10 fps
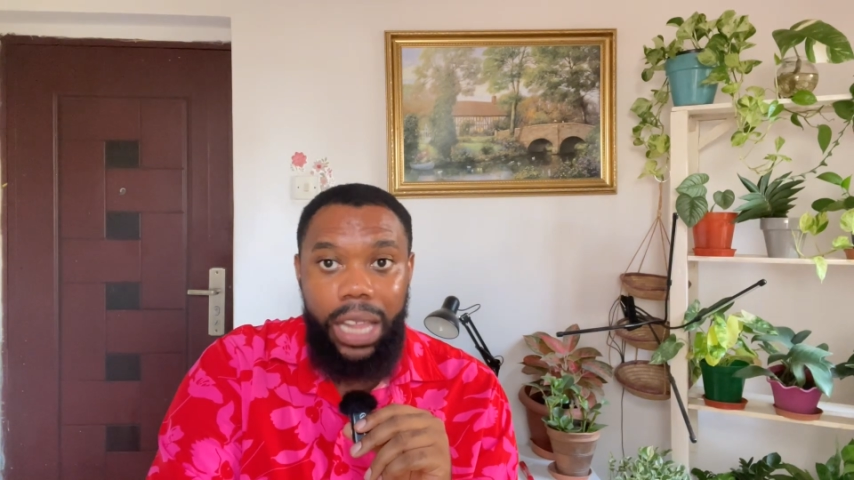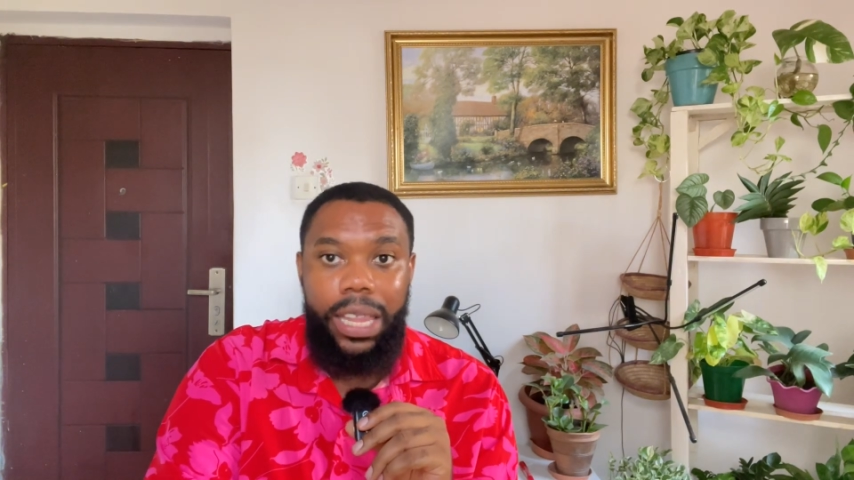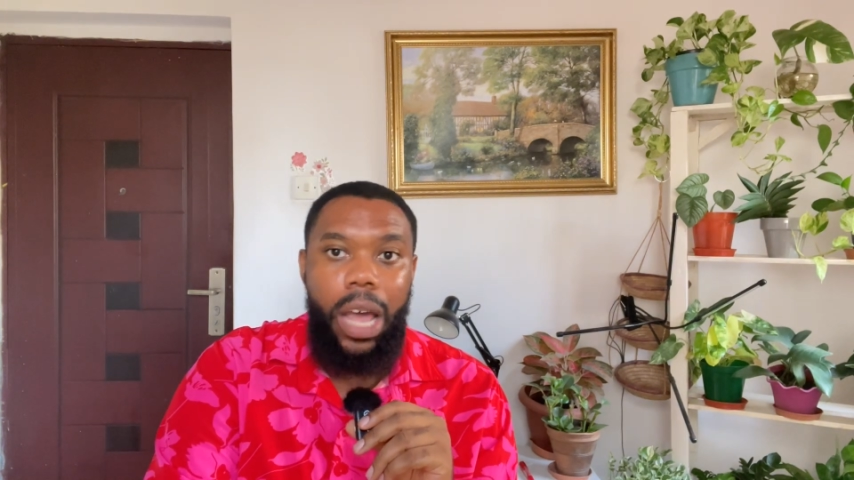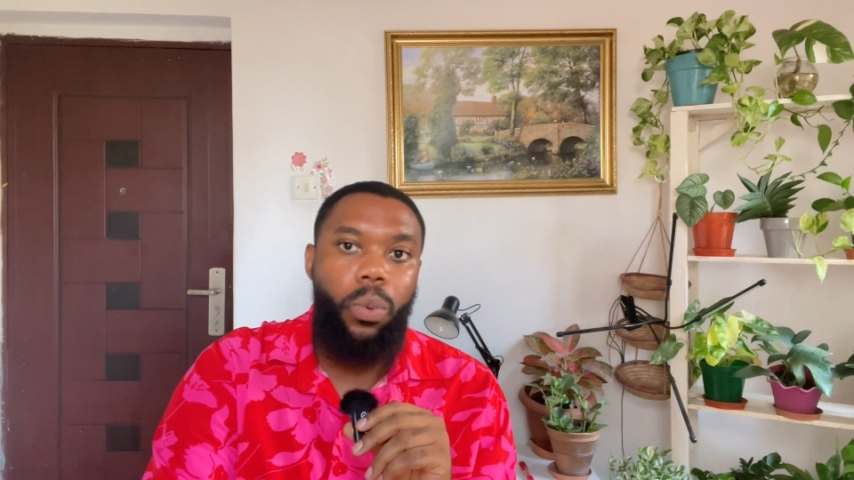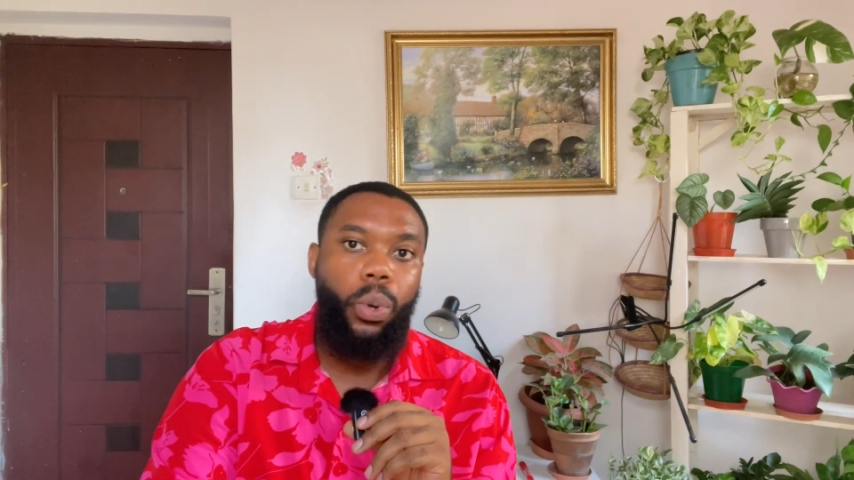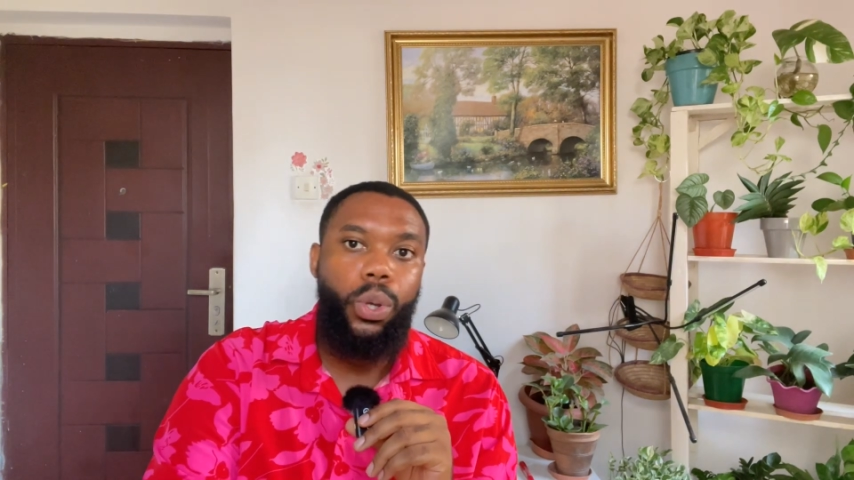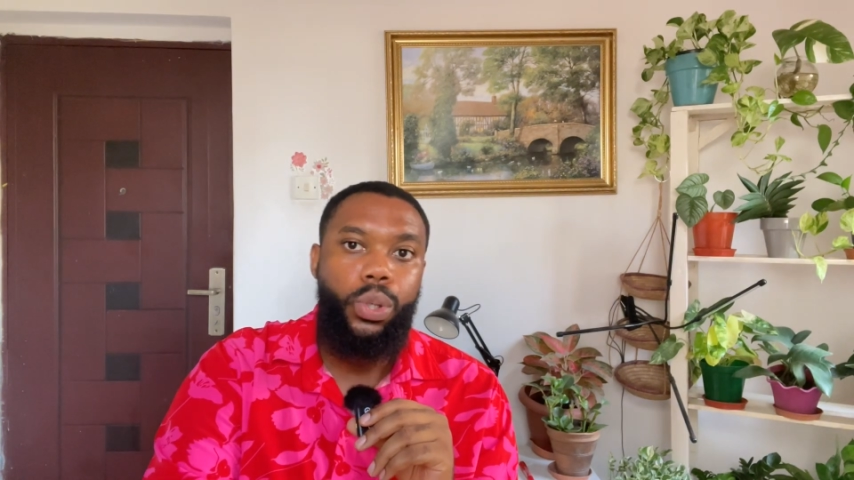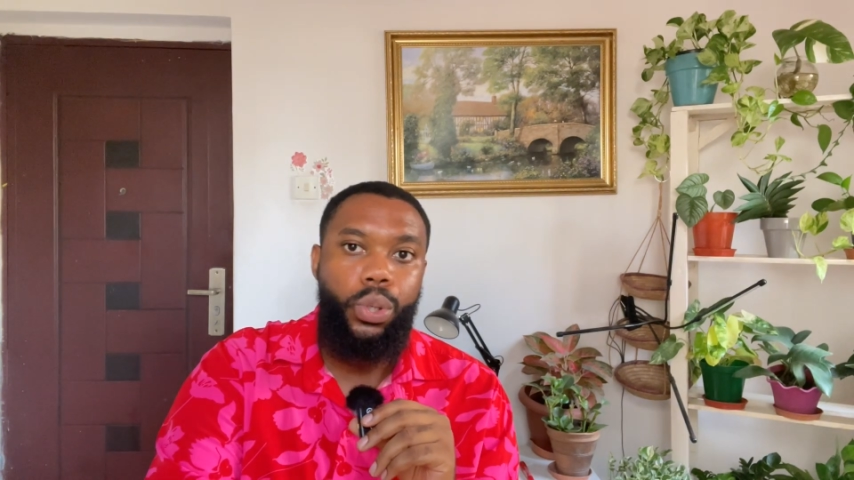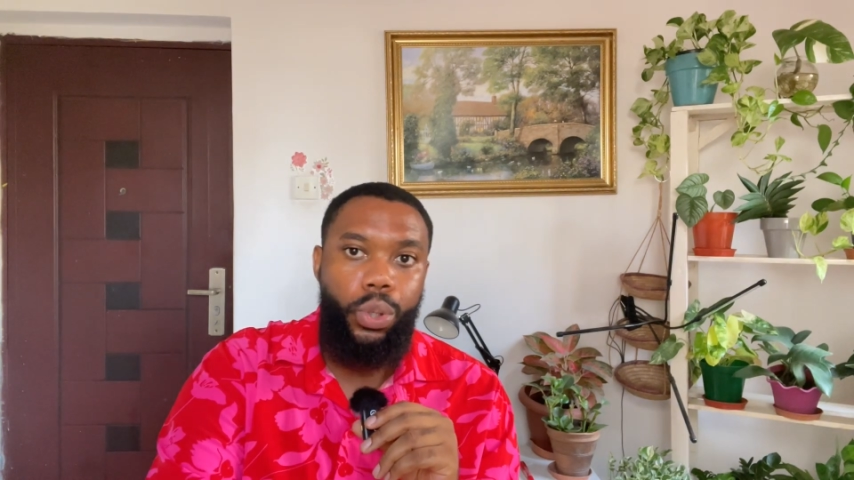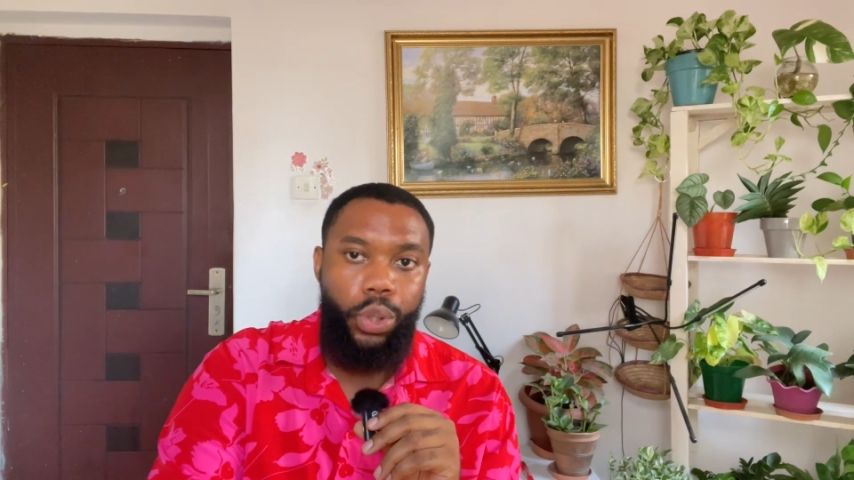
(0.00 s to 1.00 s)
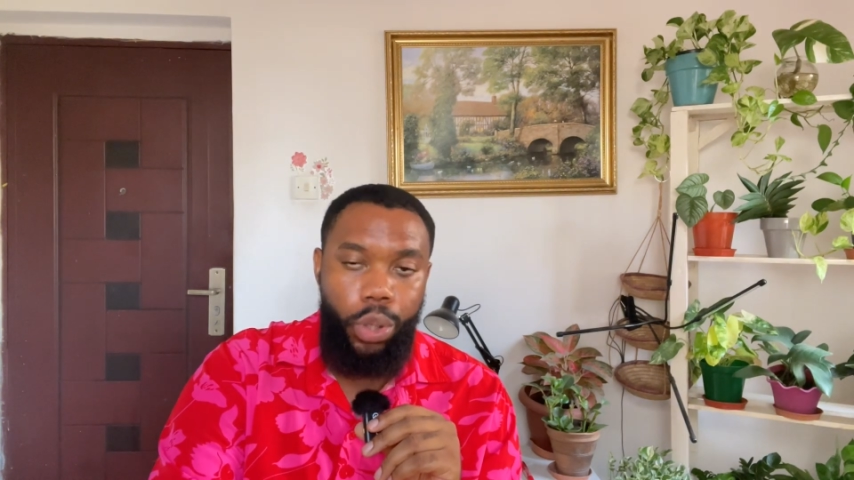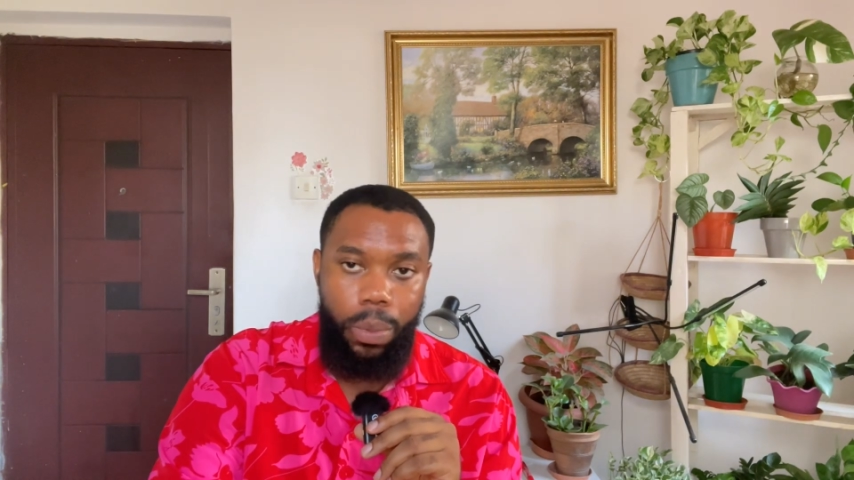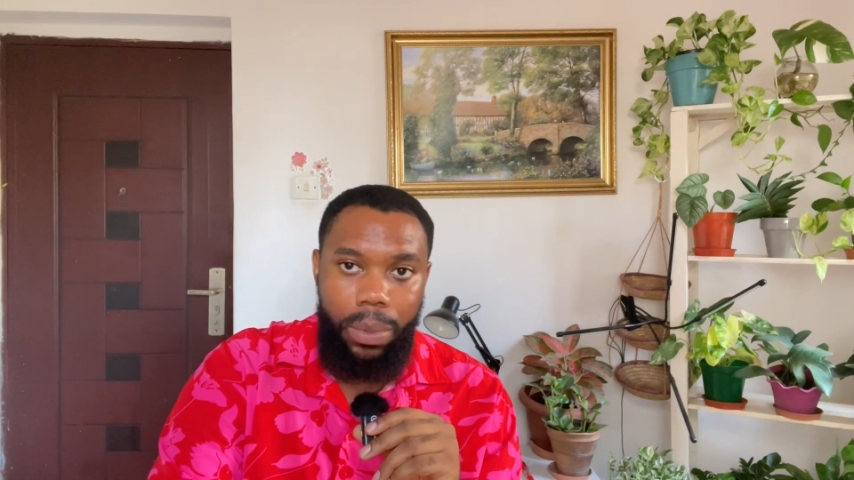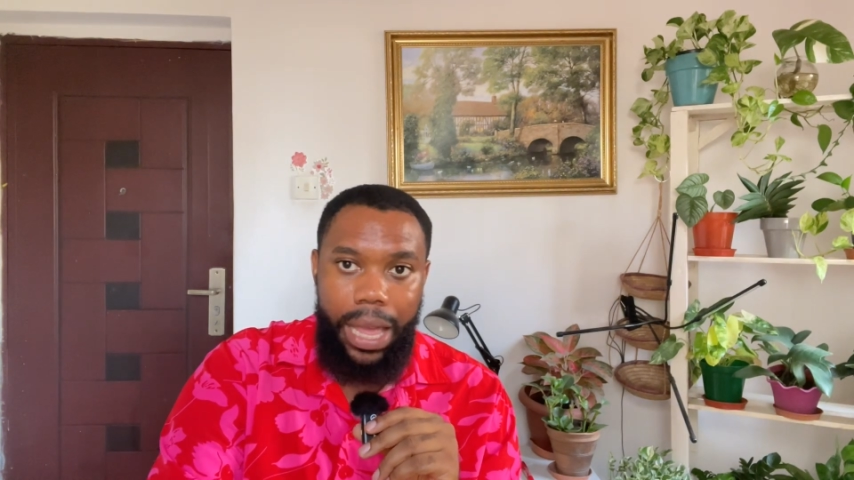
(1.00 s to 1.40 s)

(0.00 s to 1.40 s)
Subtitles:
that will consume